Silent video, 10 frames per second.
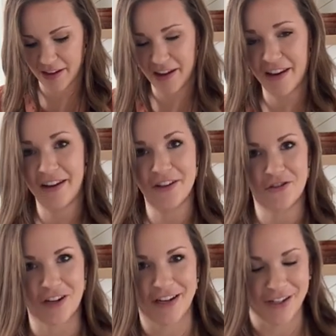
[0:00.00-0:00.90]
and it
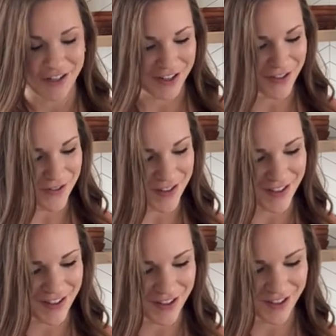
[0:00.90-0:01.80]
is ready to
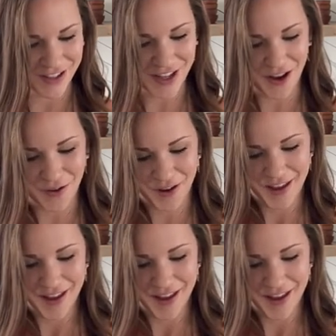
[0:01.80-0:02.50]
use. So